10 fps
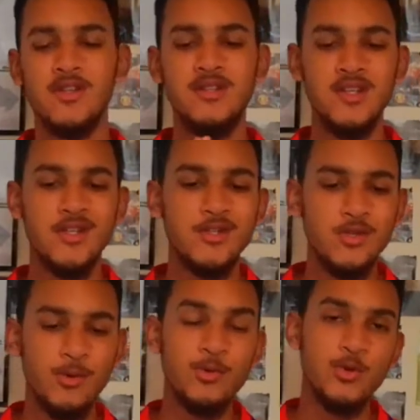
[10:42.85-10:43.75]
it teaches
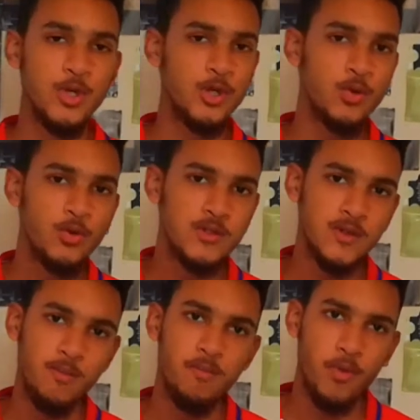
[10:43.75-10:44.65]
you to use the
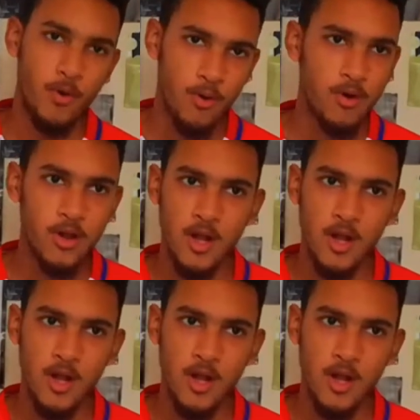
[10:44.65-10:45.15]
ball